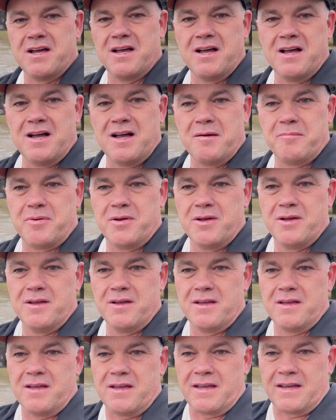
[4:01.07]
up
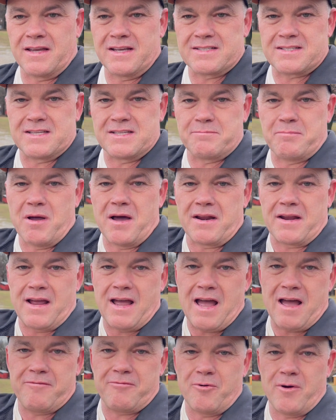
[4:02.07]
and gets his body
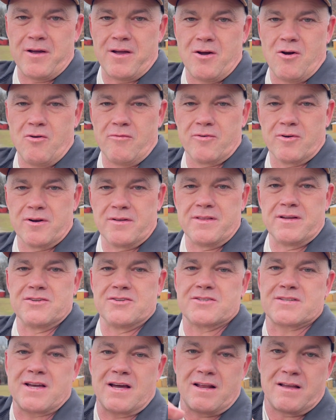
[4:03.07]
halfway over and then
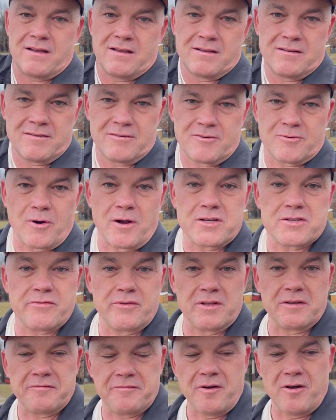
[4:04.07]
just kind of
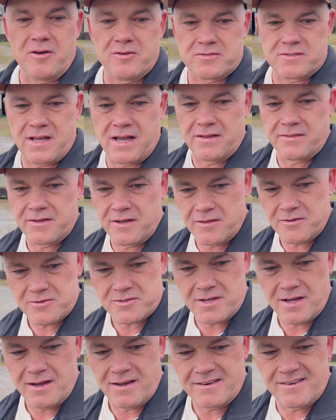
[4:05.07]
gracefully falls down the other
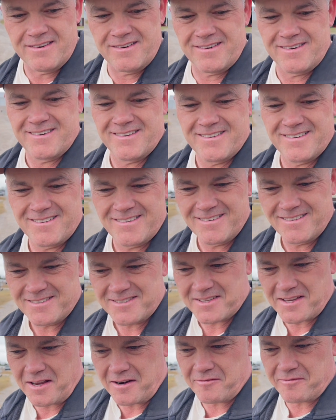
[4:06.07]
side.
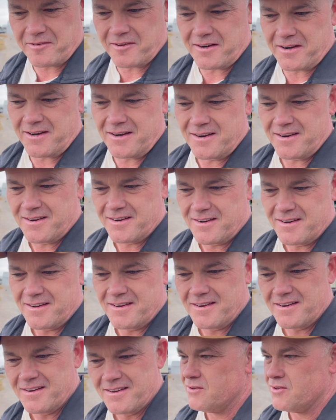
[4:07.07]
It's kind of funny.
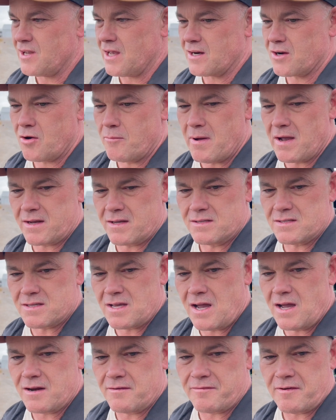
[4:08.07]
You gotta go back
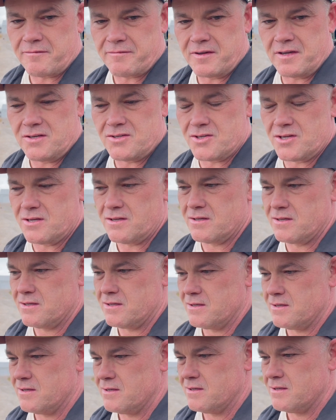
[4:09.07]
inside if I feed you. I'm
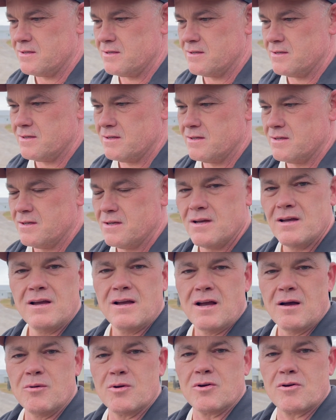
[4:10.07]

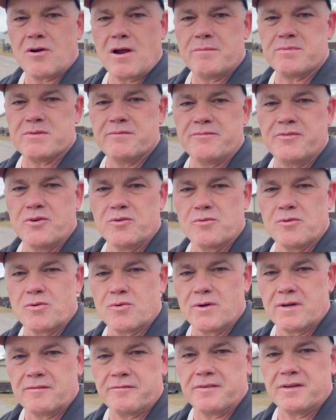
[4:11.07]
gonna go grab some food real
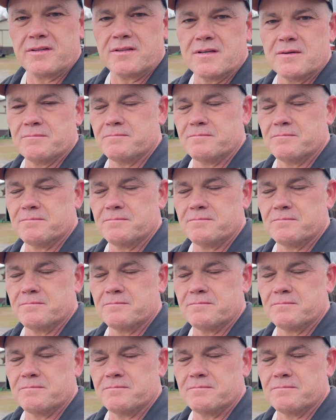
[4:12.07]
quick and feed them.